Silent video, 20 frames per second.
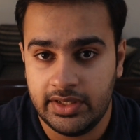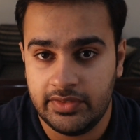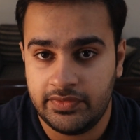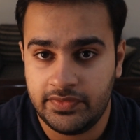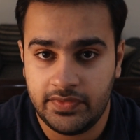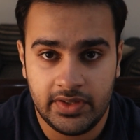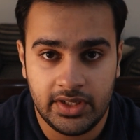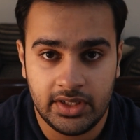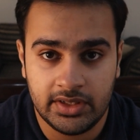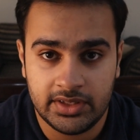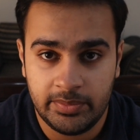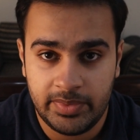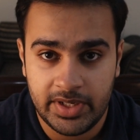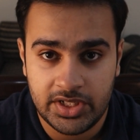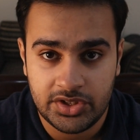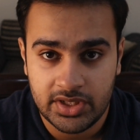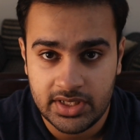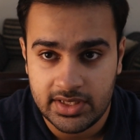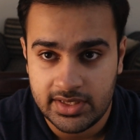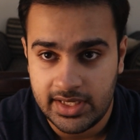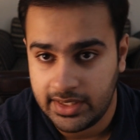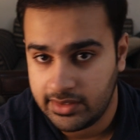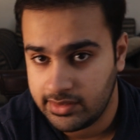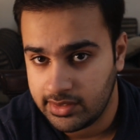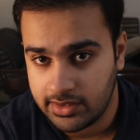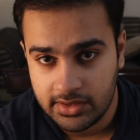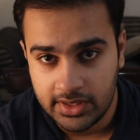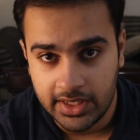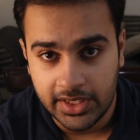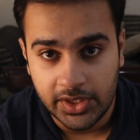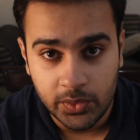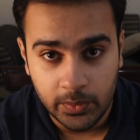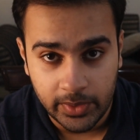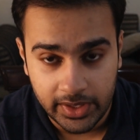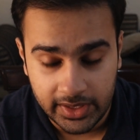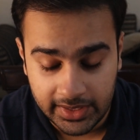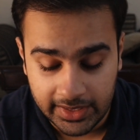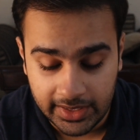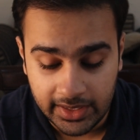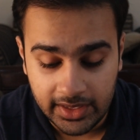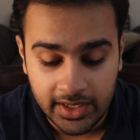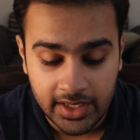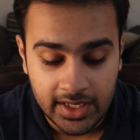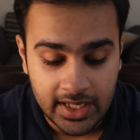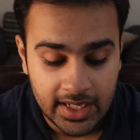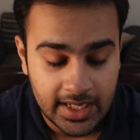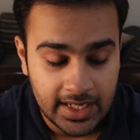if the patient is like 16 to 18,